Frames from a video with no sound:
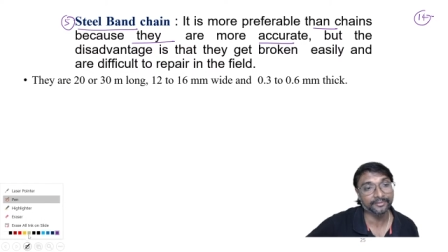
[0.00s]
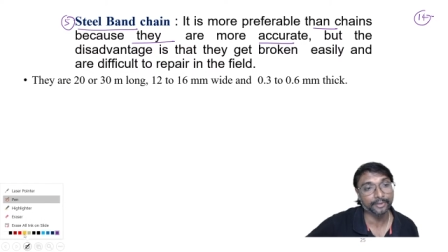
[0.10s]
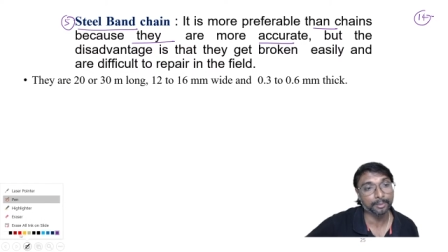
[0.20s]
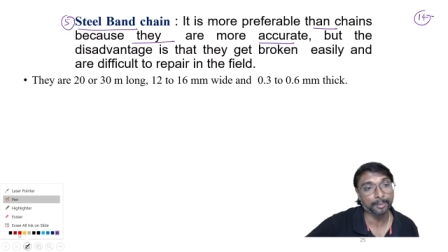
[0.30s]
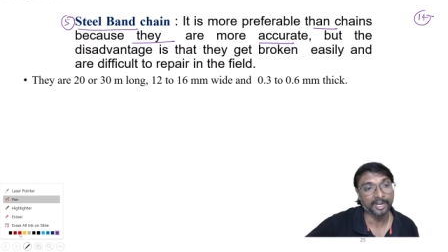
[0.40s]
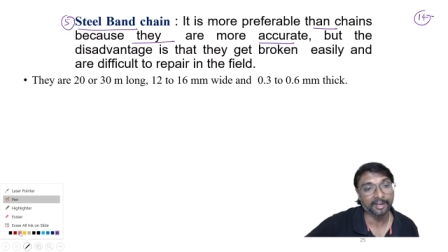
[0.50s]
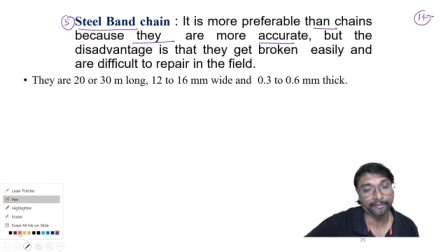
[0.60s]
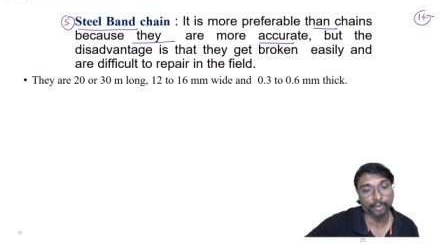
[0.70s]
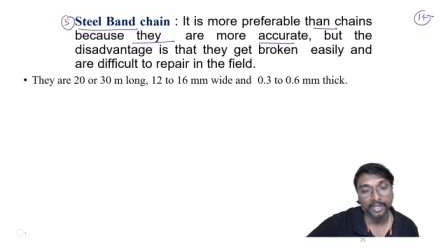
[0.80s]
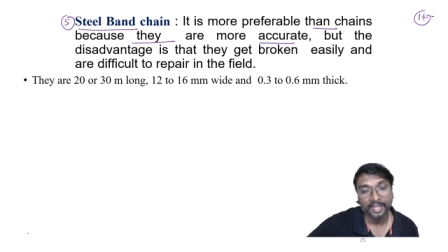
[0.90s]
if you remember, all
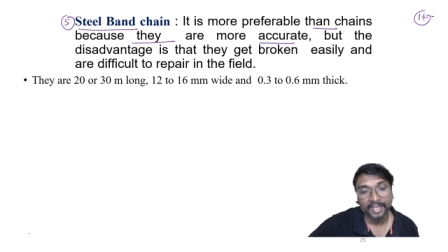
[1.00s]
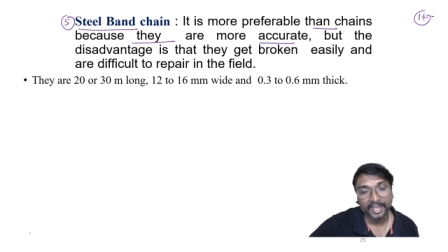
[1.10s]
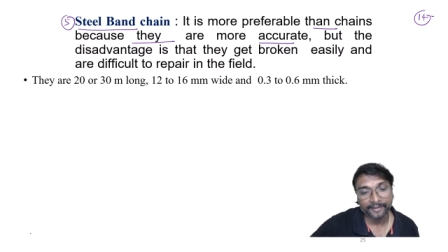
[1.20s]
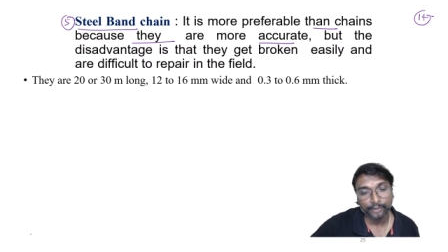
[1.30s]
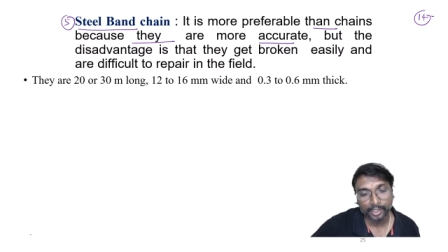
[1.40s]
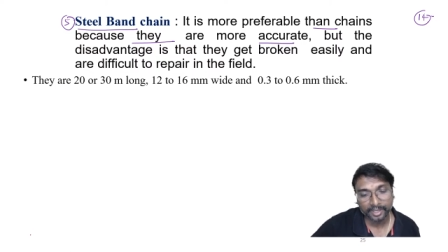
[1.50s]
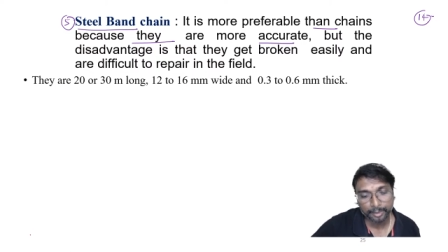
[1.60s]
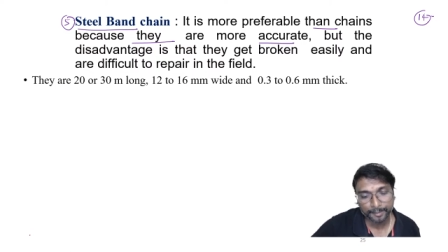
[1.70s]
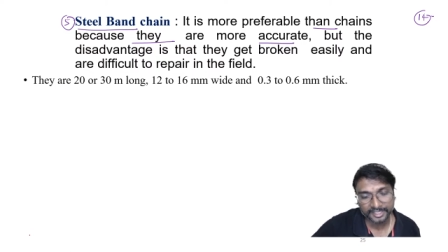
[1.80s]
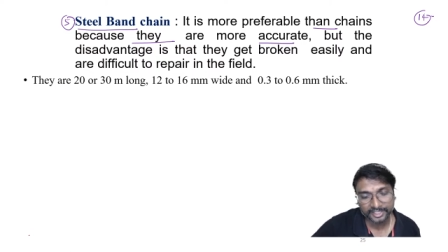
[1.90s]
of you. Have you all
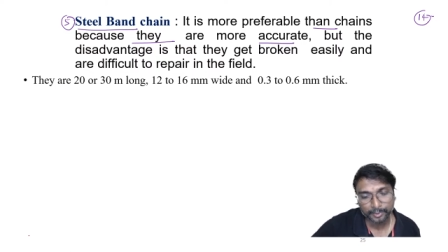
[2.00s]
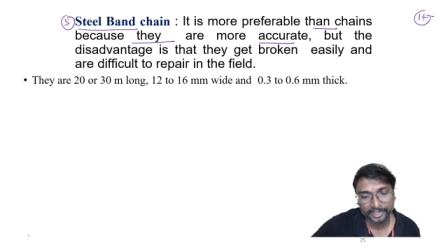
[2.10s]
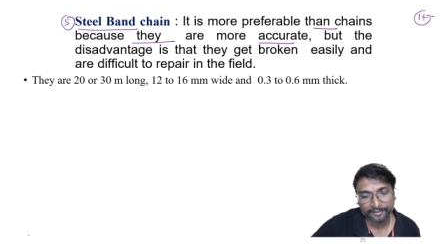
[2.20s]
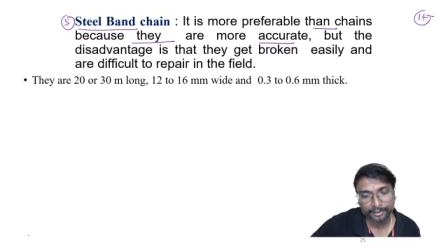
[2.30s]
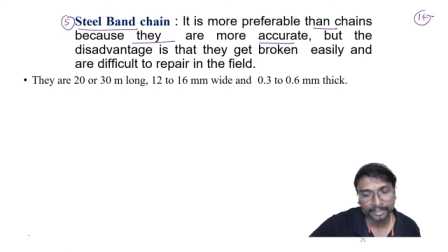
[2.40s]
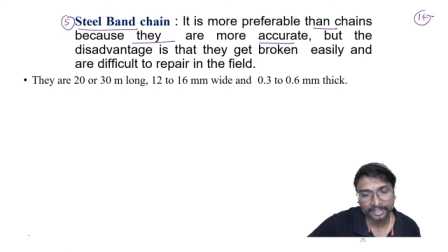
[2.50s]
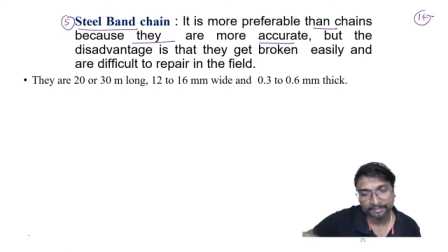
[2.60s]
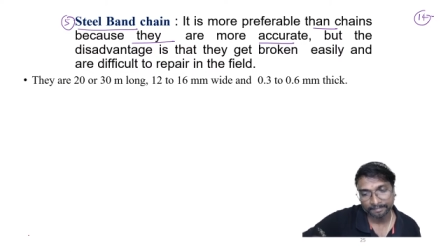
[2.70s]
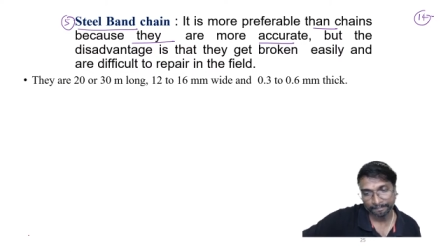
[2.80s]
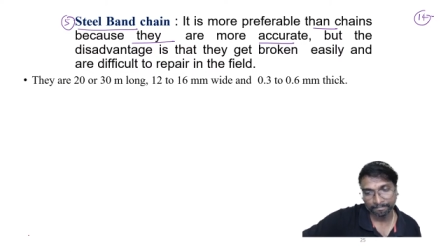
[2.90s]
remembered this point, everyone?
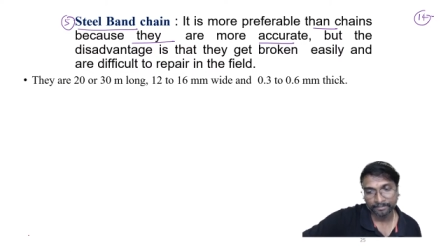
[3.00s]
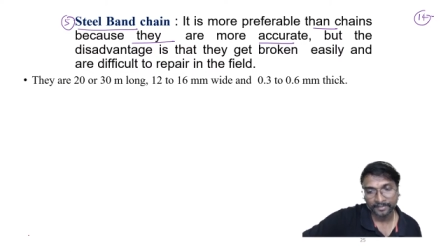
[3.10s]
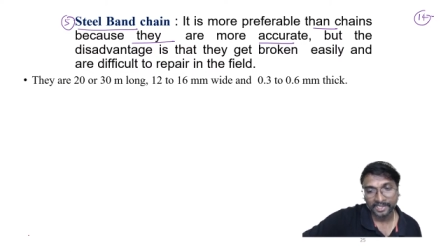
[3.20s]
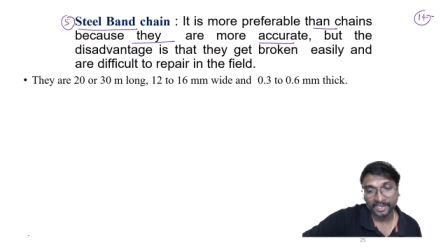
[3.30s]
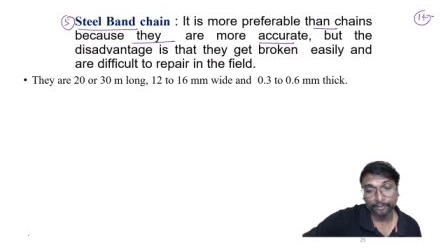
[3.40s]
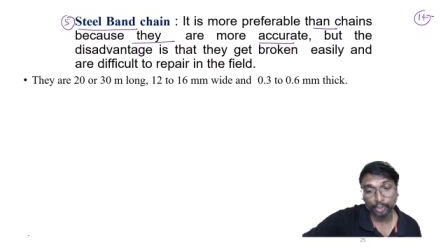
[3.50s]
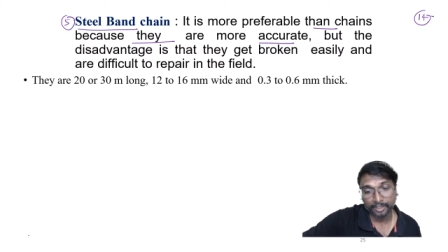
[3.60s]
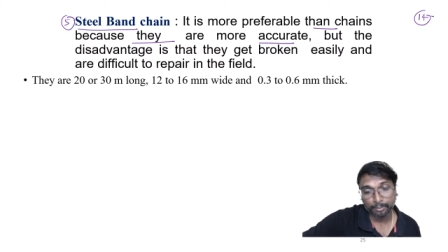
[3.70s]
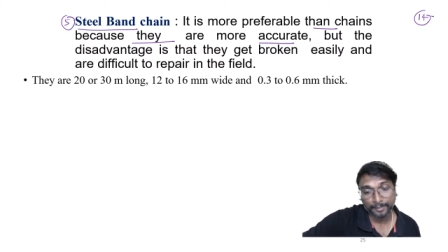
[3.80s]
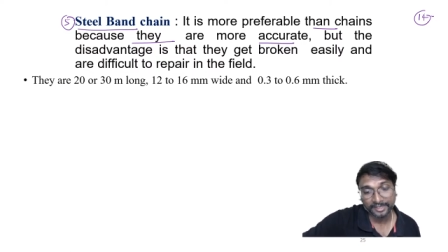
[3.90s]
Have you all
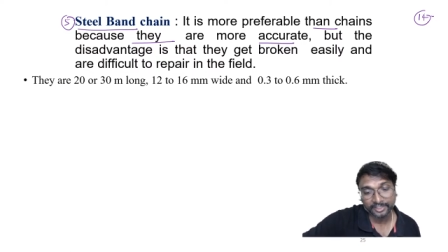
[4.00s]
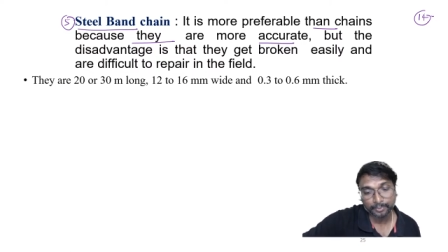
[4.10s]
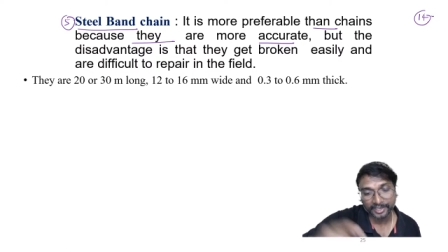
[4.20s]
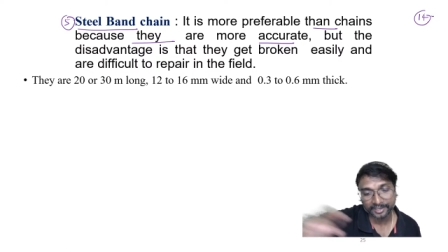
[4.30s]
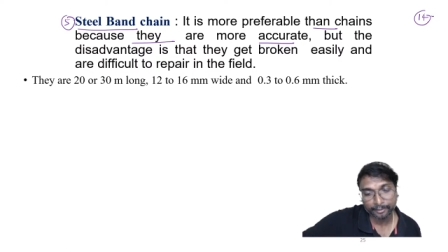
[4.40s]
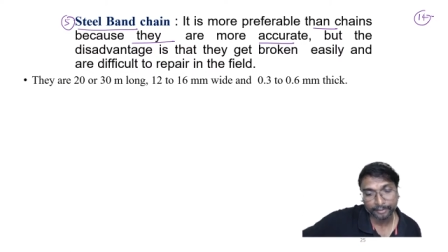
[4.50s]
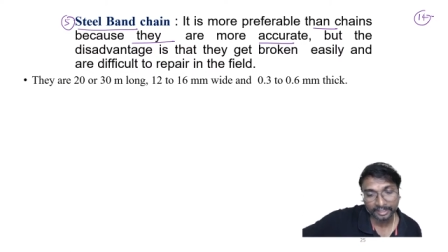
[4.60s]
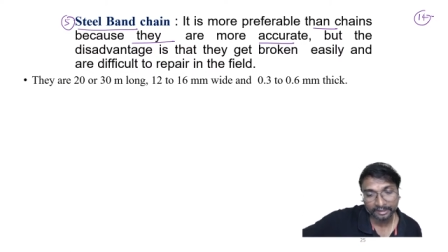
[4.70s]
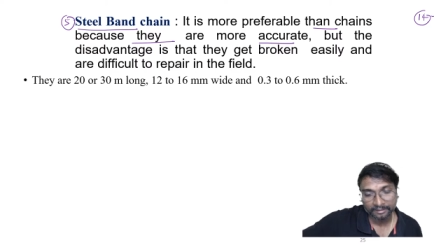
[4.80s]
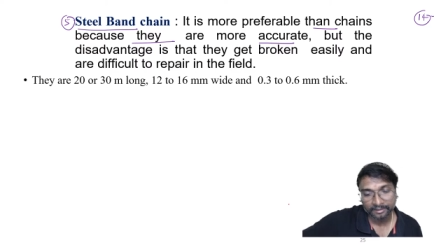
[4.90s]
remembered this point, everyone?
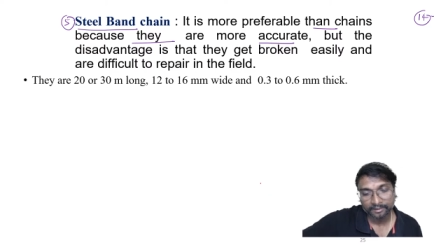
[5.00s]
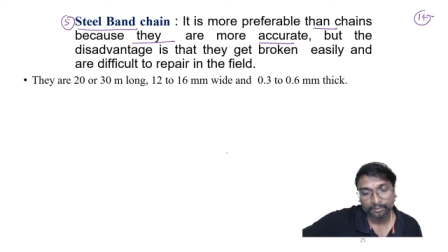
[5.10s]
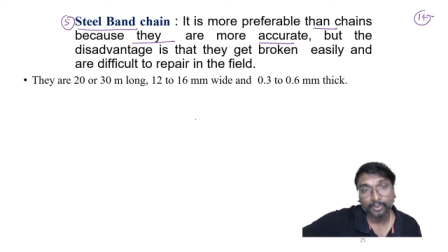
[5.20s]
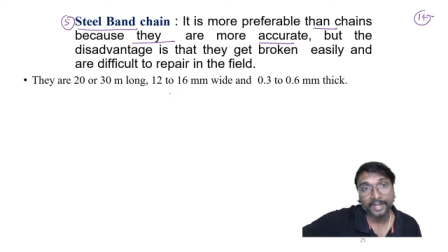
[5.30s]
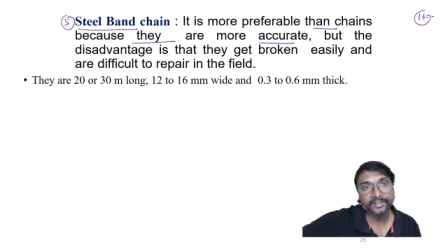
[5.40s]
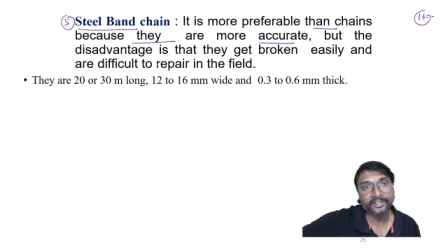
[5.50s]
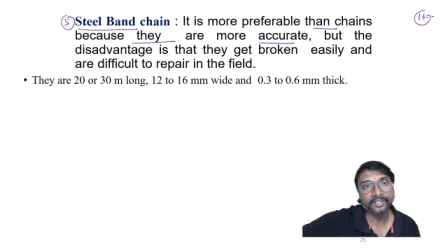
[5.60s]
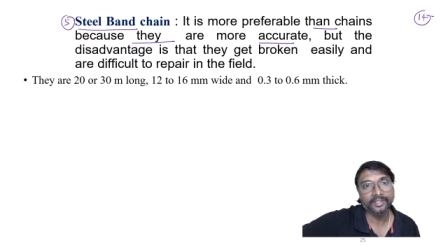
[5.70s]
Right?